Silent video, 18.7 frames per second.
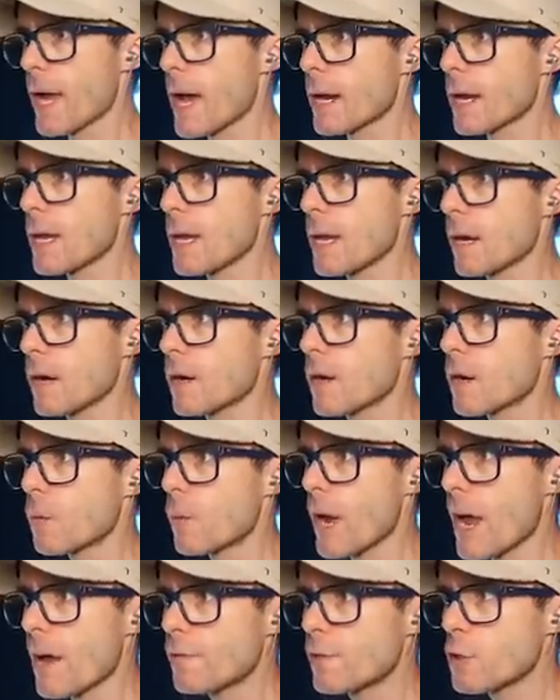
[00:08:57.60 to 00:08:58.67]
out of here.
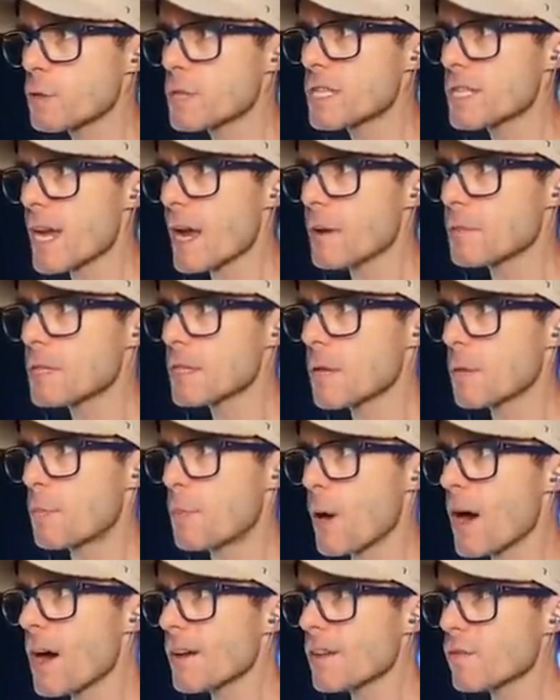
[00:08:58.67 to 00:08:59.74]
We have to escape to the
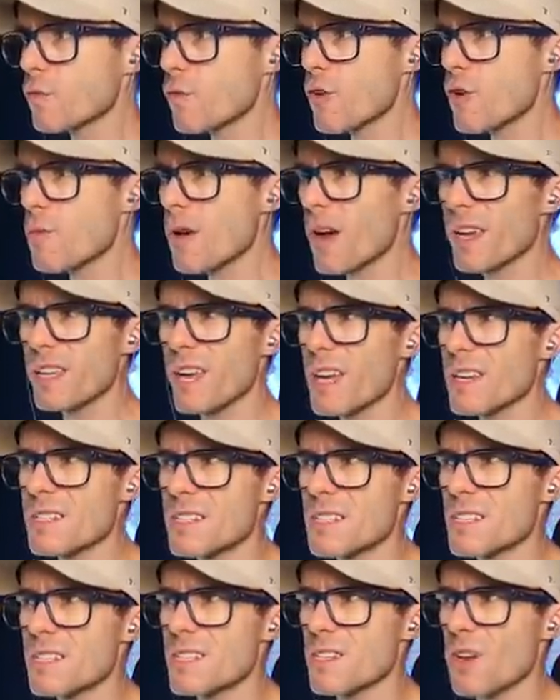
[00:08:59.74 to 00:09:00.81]
bathroom? I
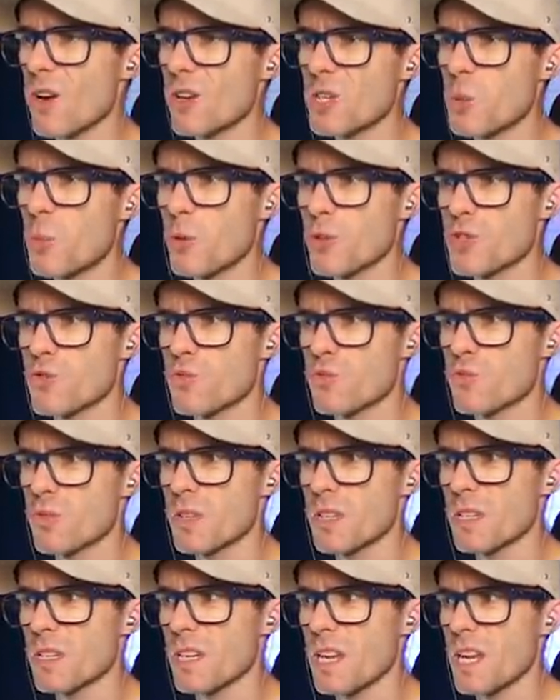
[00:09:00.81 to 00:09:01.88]
guess this octopus
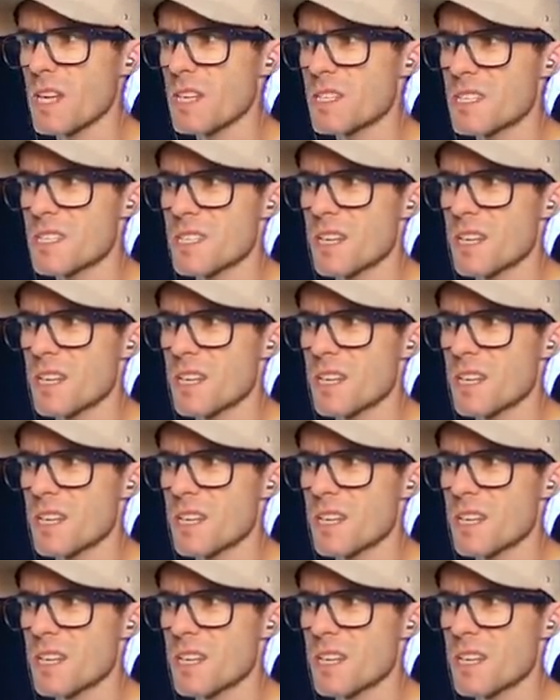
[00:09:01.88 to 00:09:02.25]
really needs